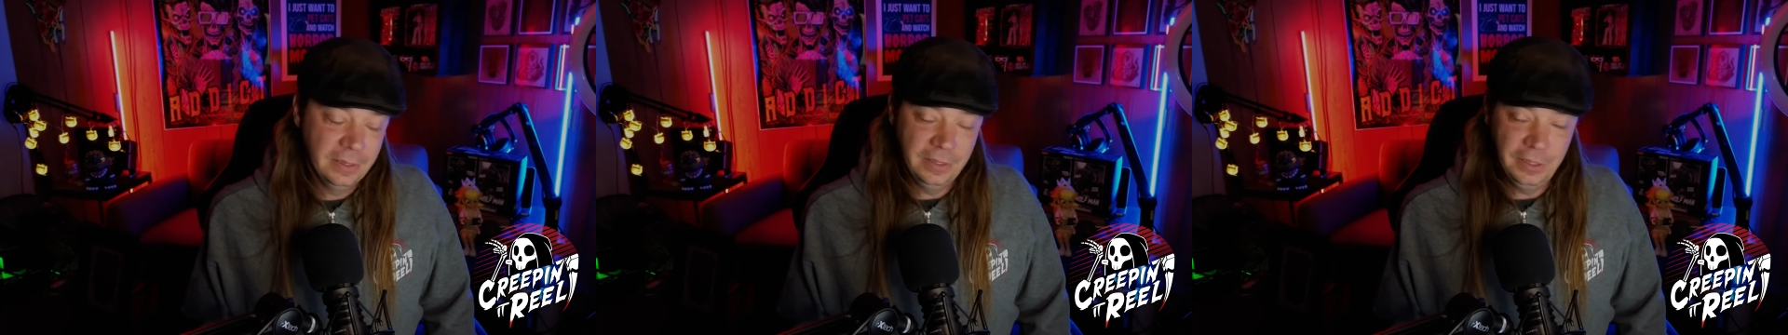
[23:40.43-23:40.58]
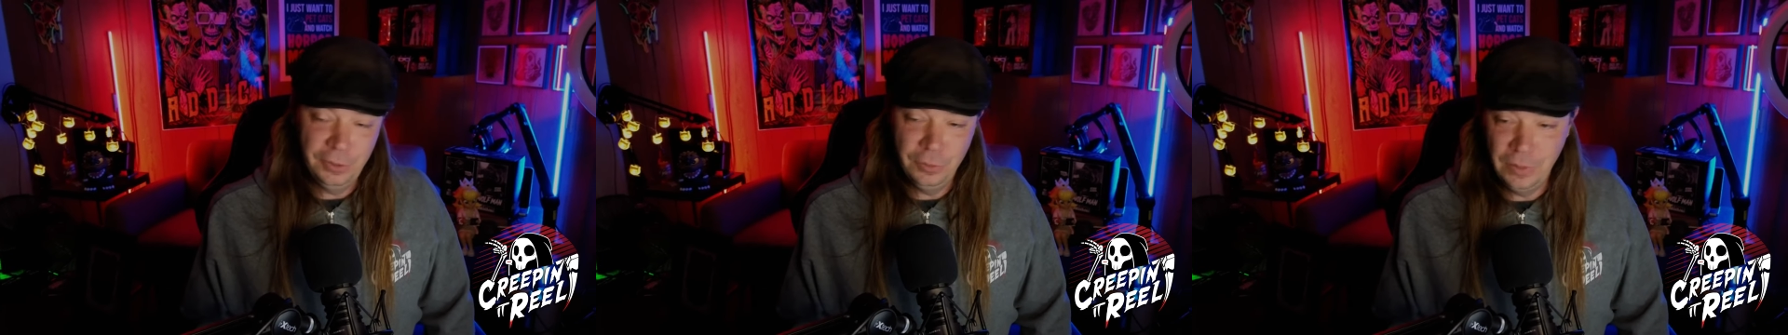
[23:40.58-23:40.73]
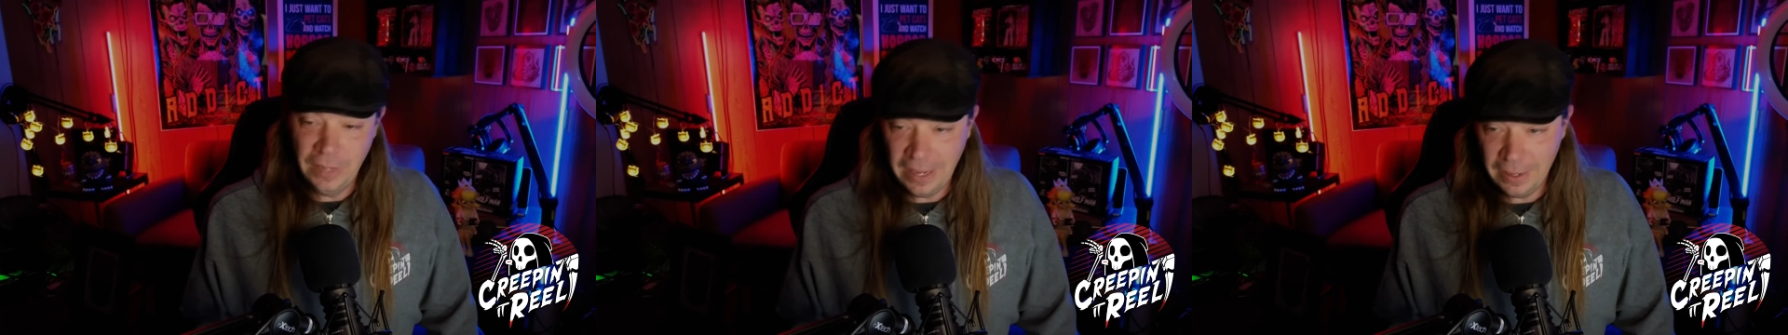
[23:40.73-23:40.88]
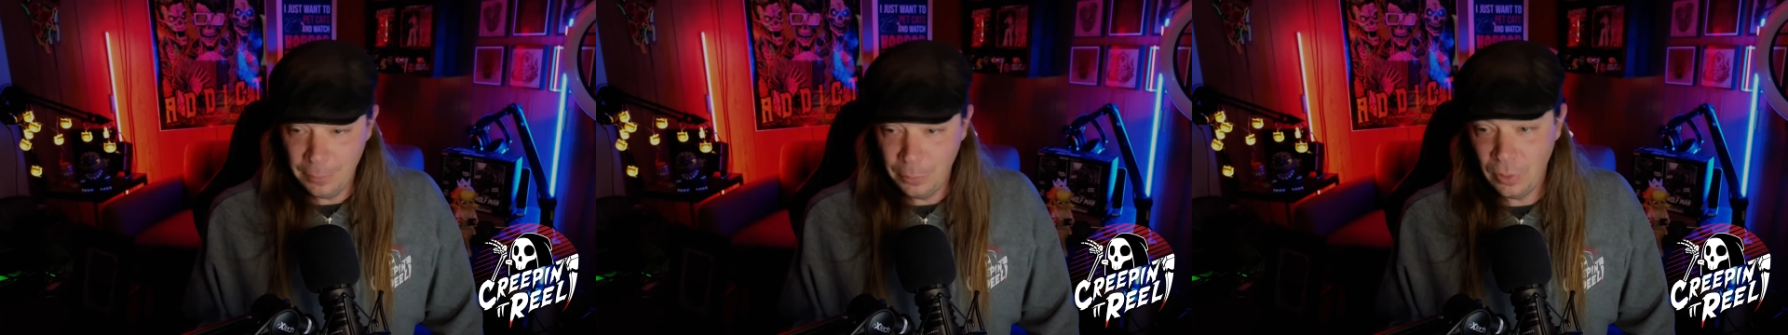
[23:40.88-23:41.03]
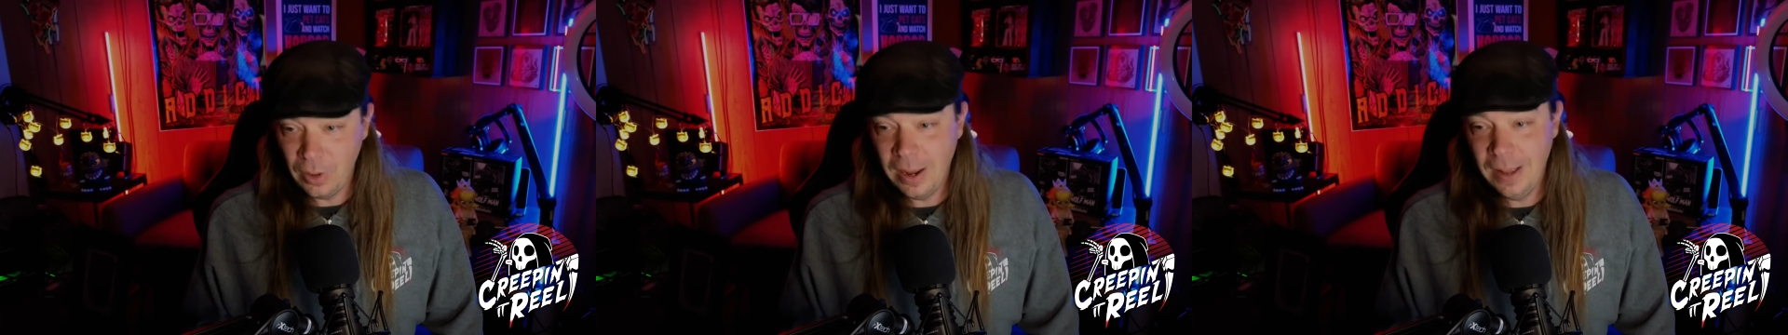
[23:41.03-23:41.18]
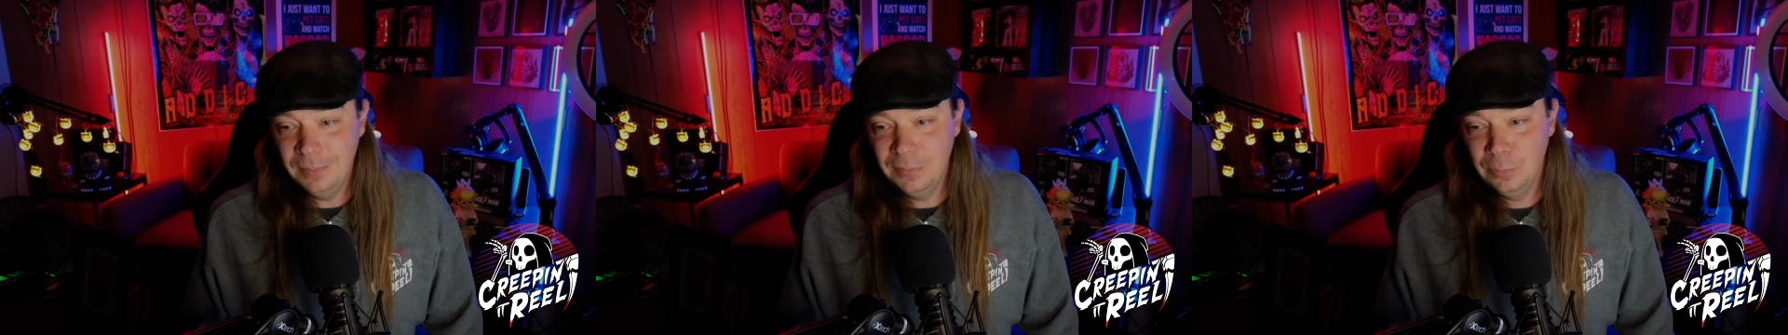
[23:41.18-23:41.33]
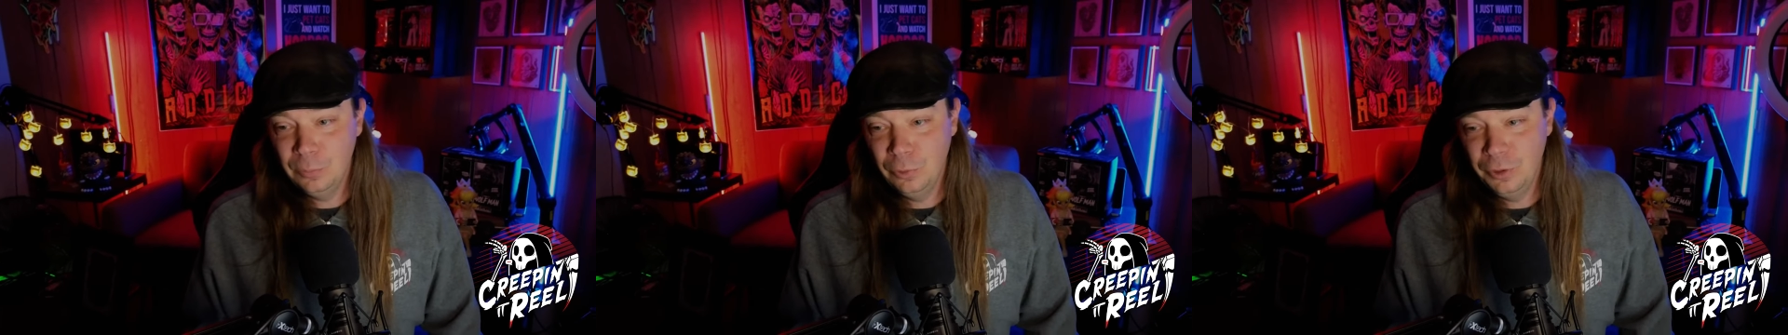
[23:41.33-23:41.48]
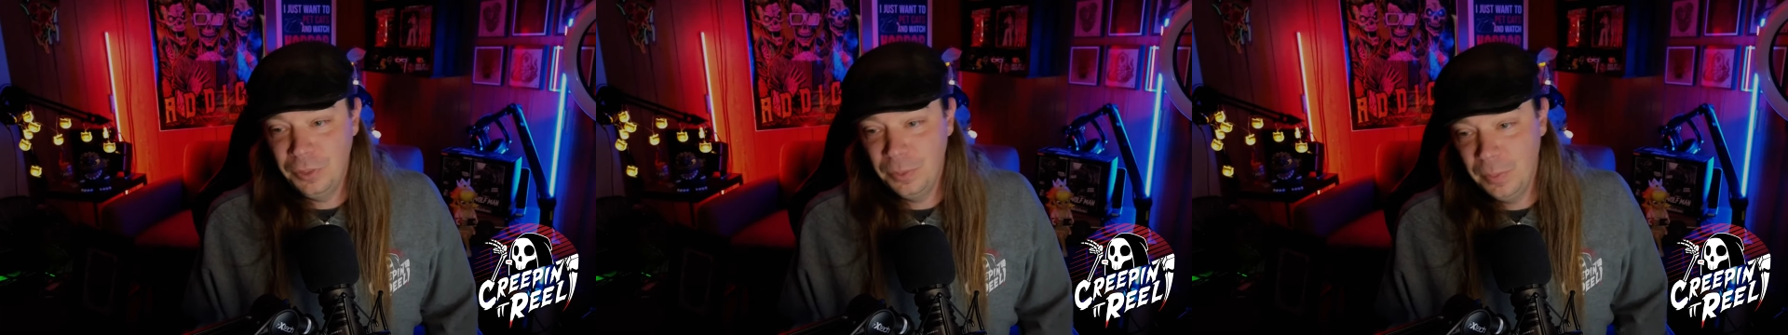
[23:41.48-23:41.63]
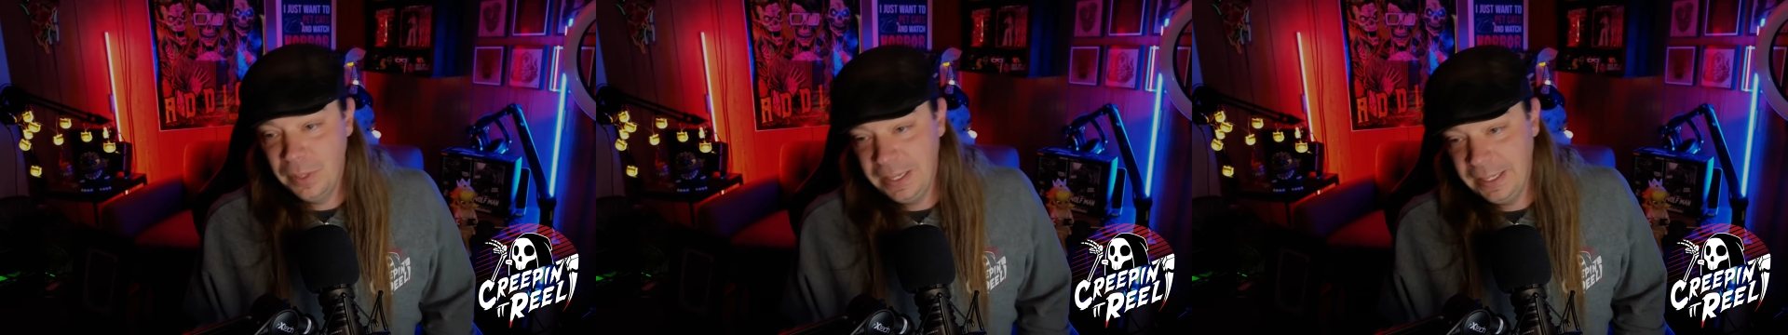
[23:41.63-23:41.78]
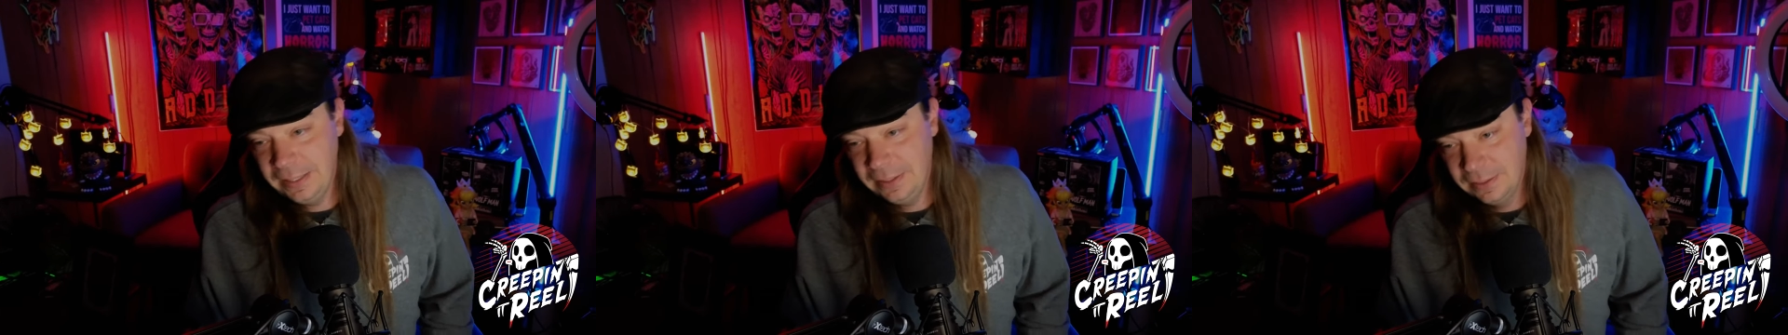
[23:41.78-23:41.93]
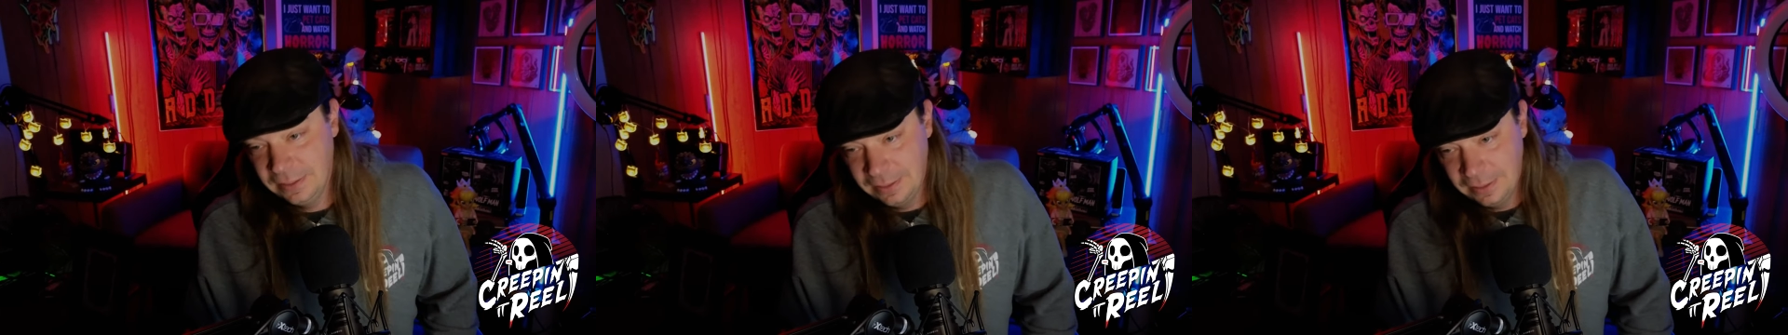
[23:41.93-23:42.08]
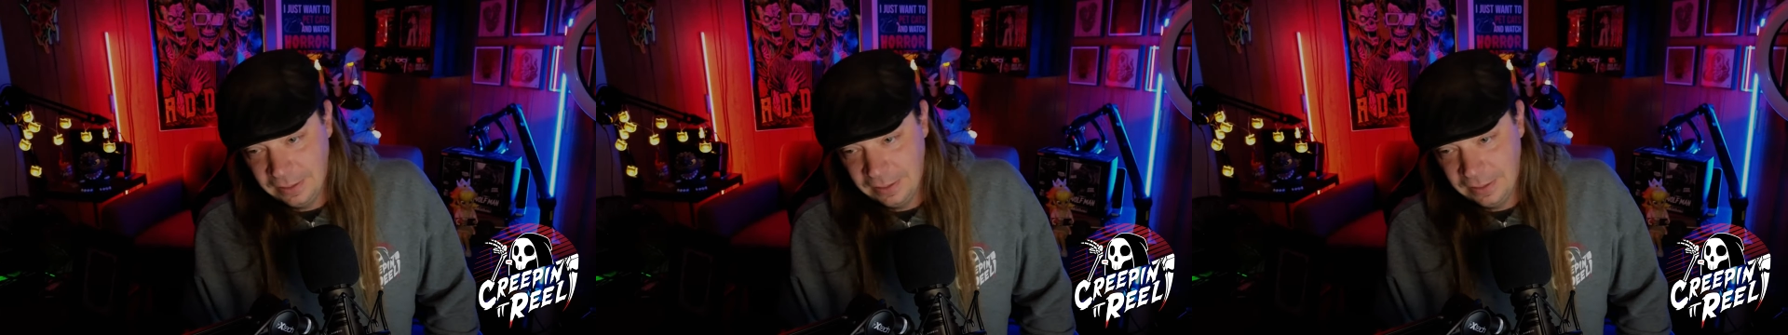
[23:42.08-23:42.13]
You got a problem with me?